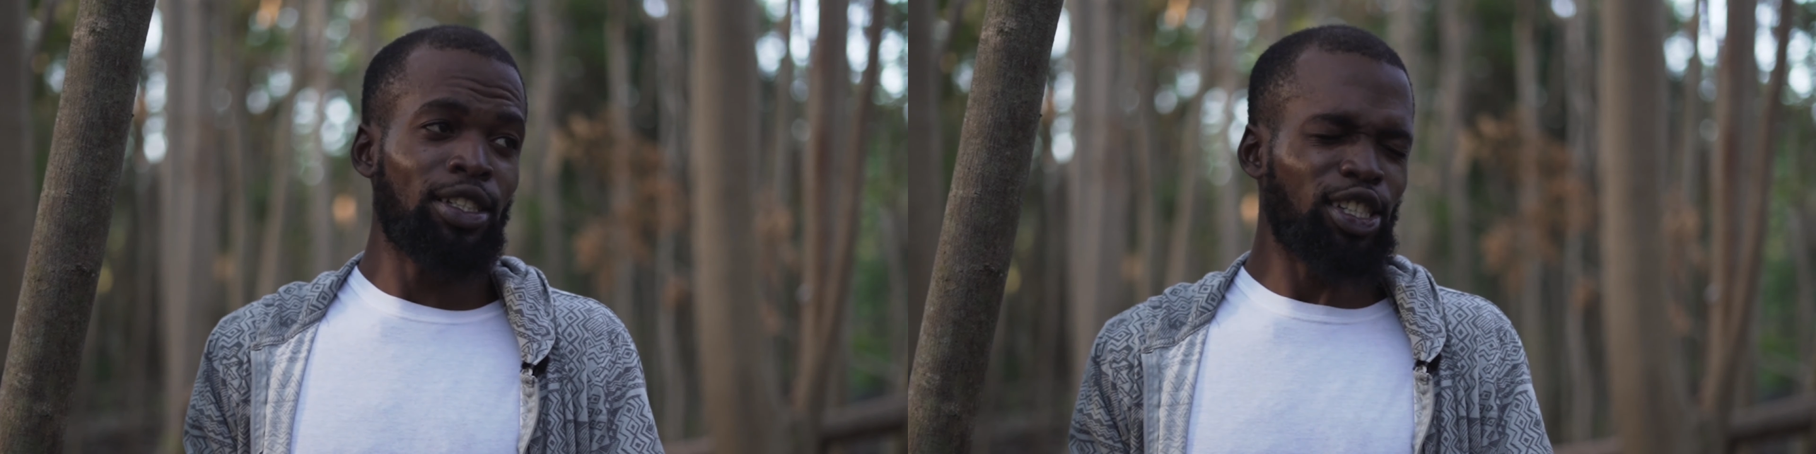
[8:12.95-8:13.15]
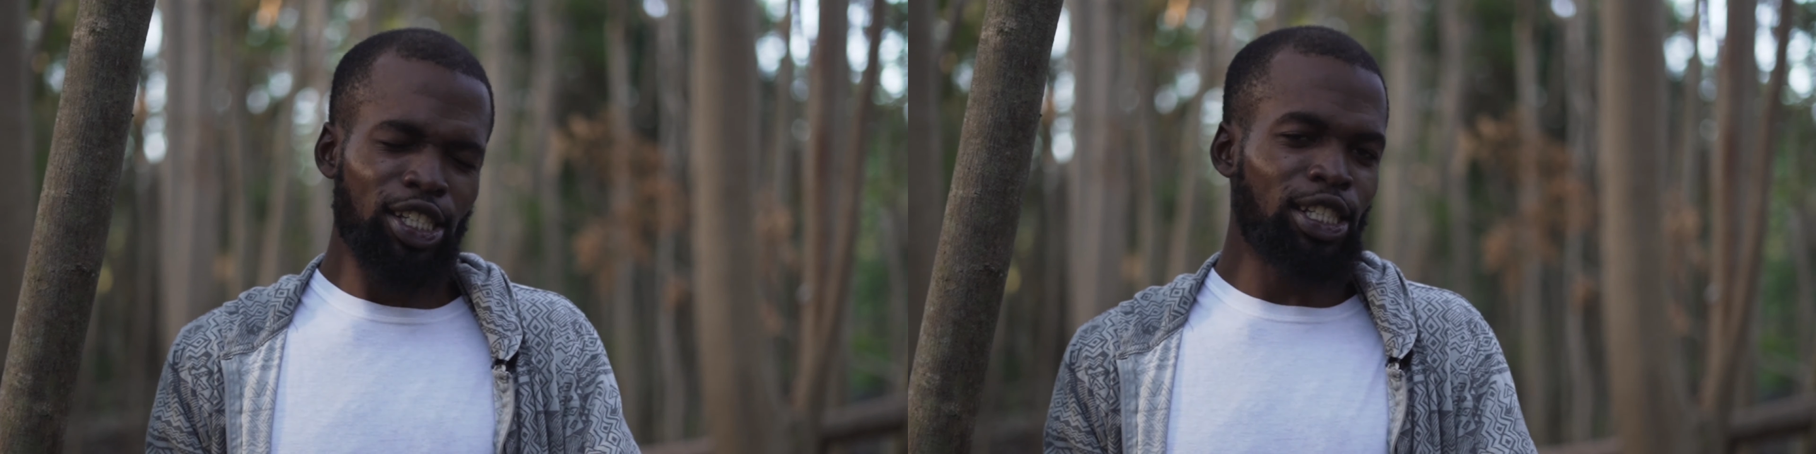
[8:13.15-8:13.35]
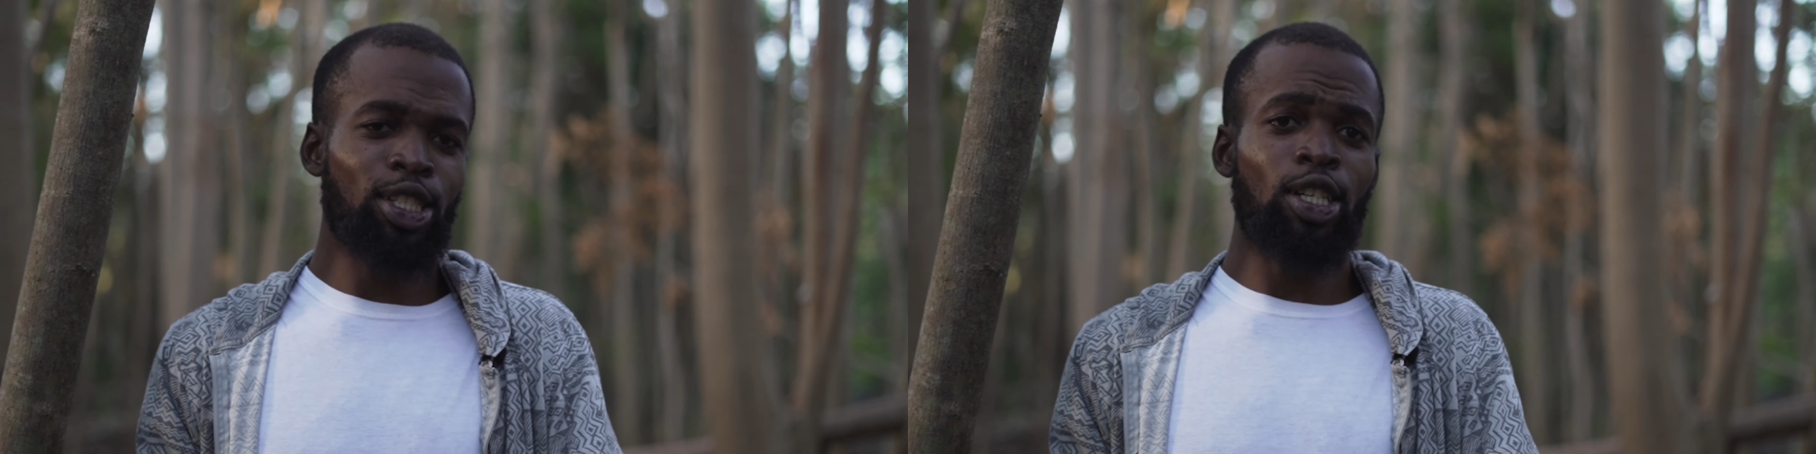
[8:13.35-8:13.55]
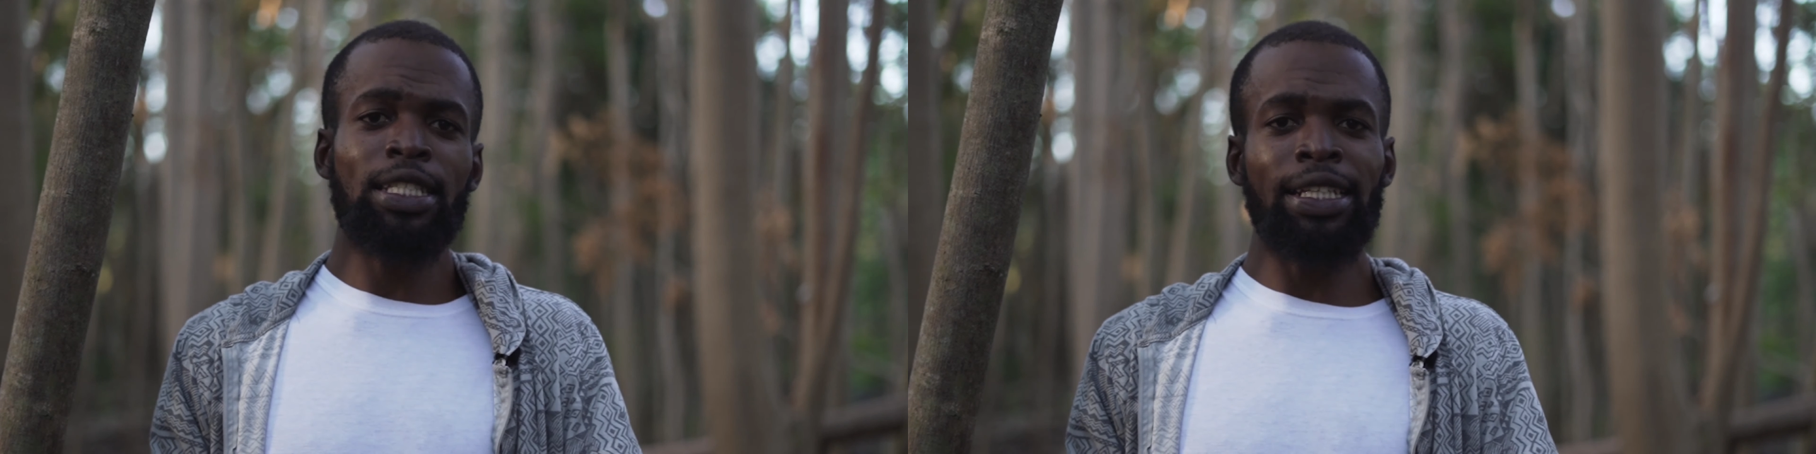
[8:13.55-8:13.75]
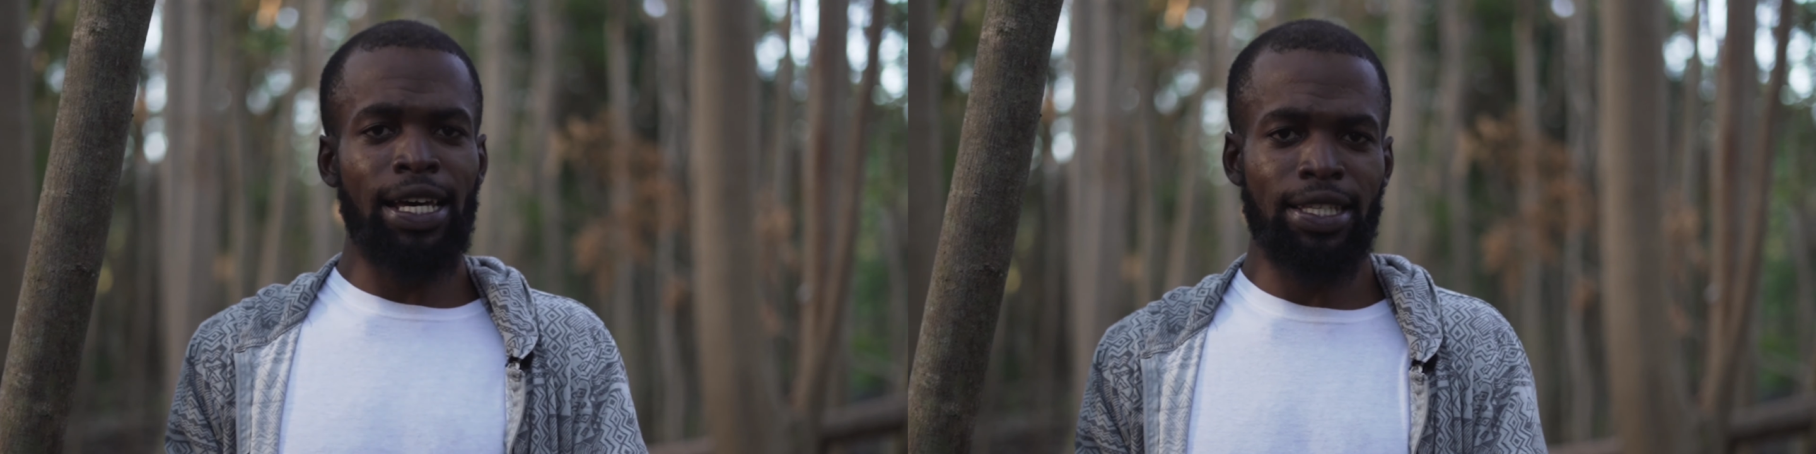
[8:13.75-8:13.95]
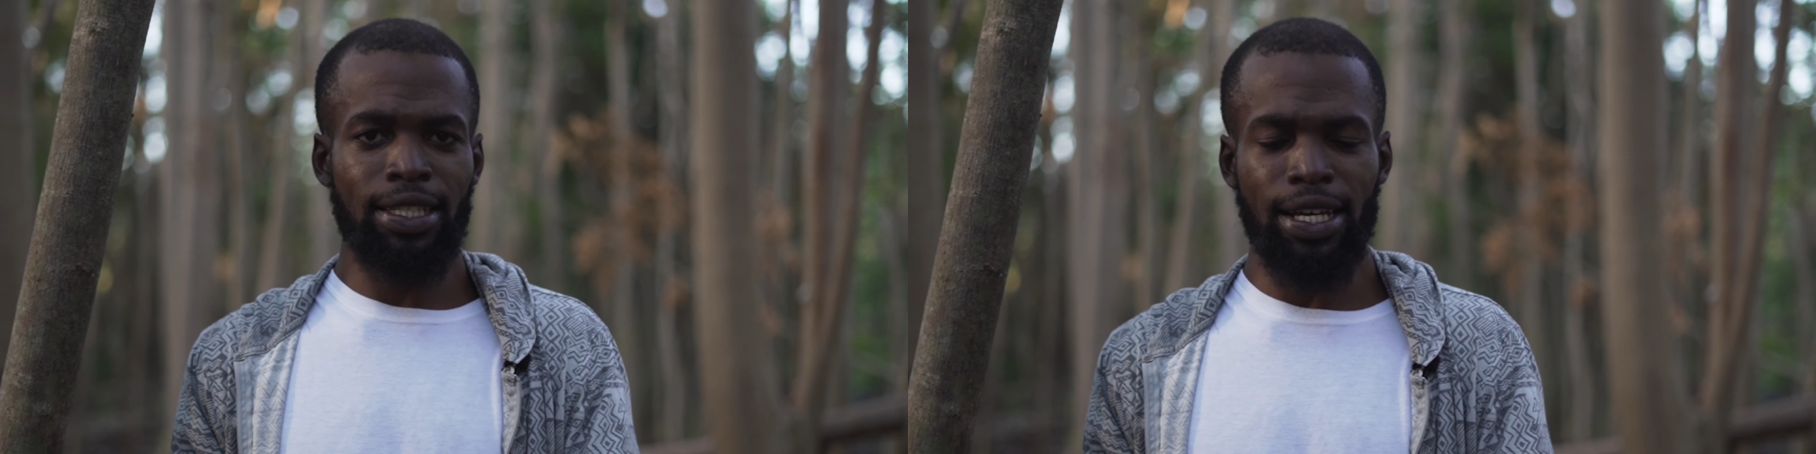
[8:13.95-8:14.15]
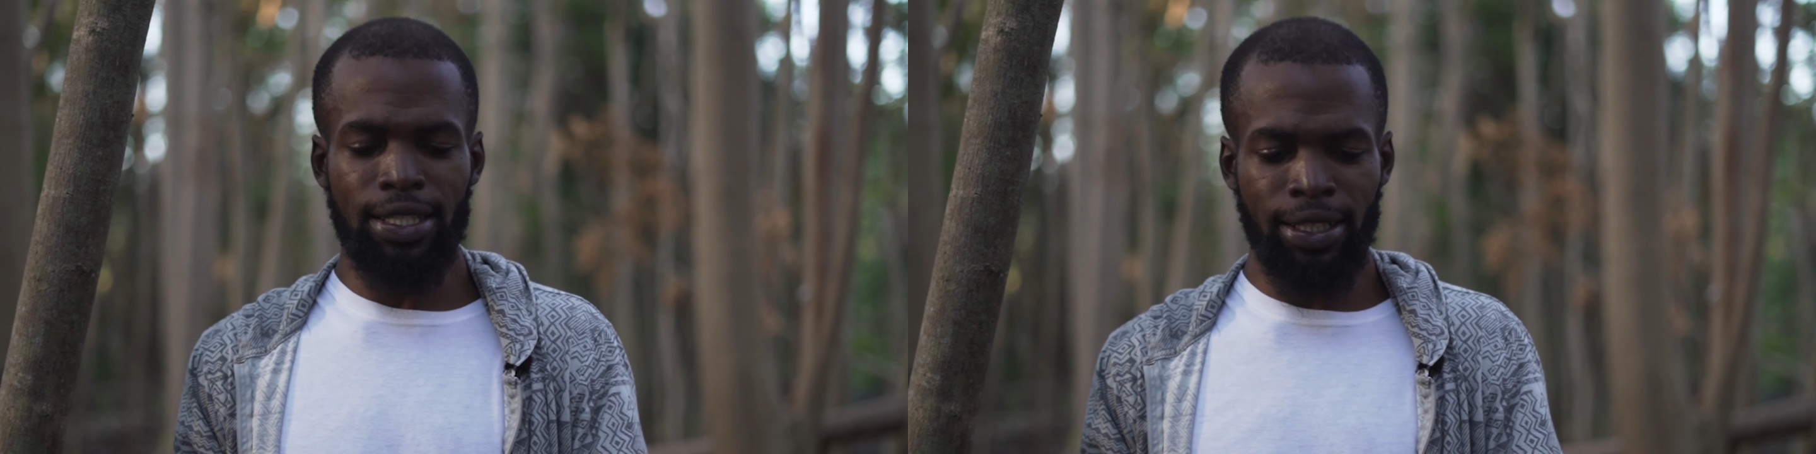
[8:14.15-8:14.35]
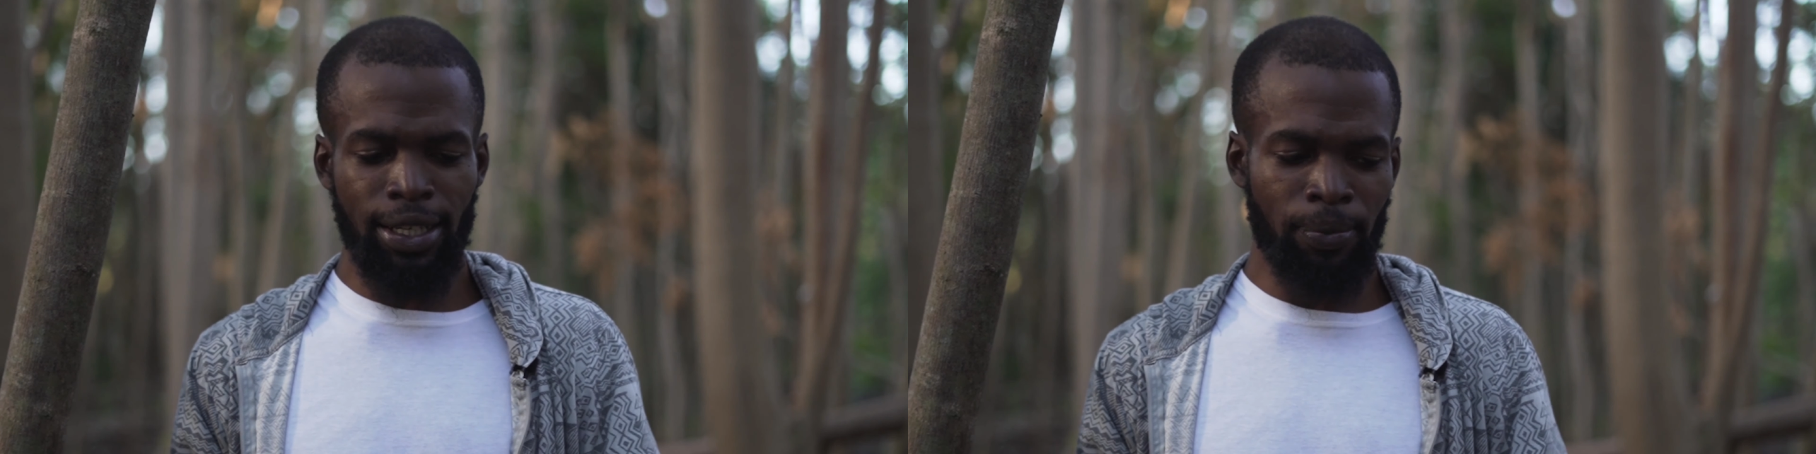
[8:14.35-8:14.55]
She's just nice,
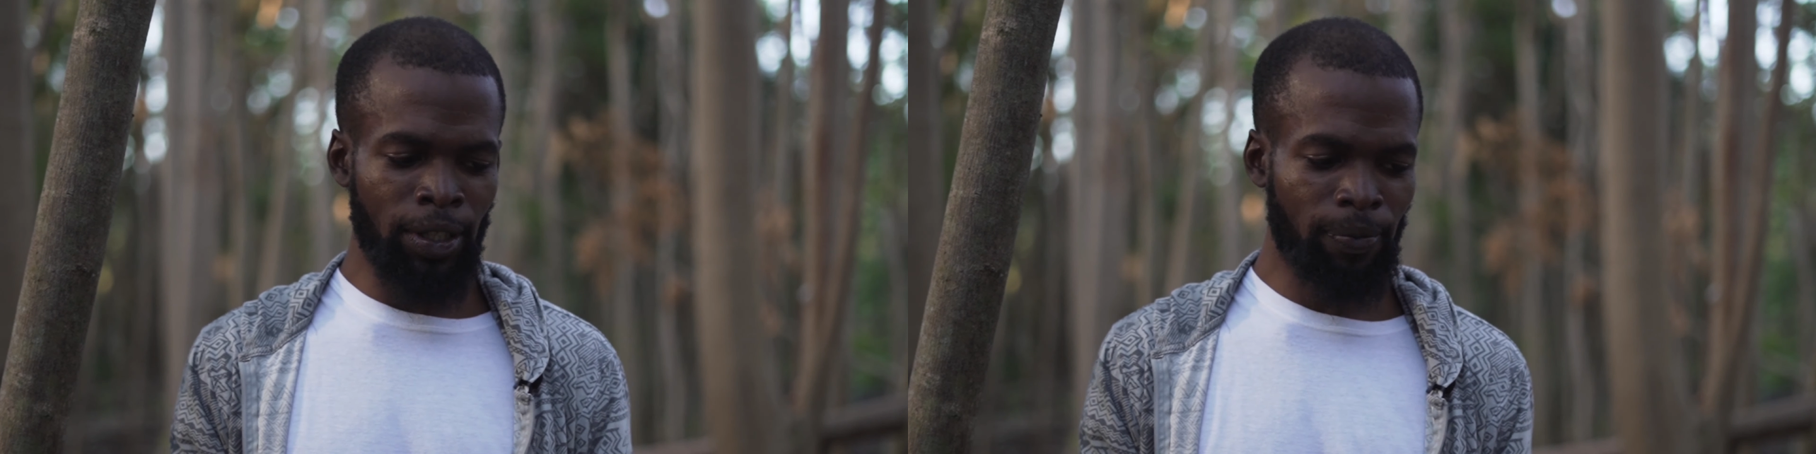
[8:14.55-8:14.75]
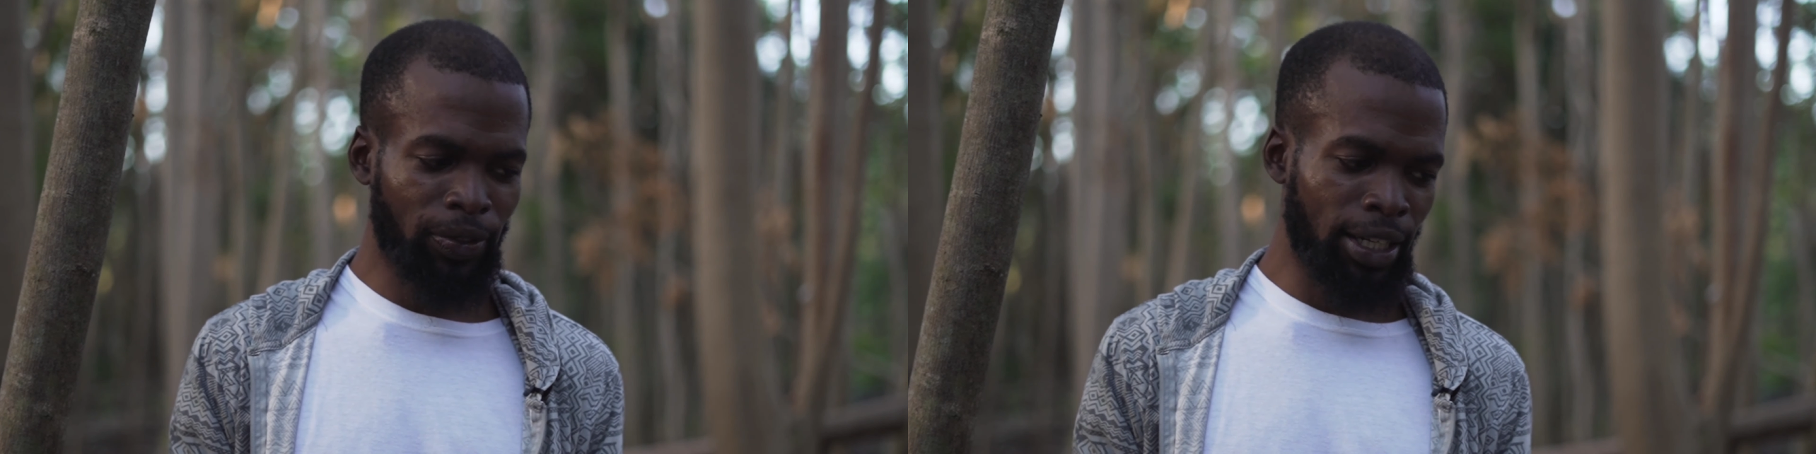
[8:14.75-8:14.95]
guys. You get me?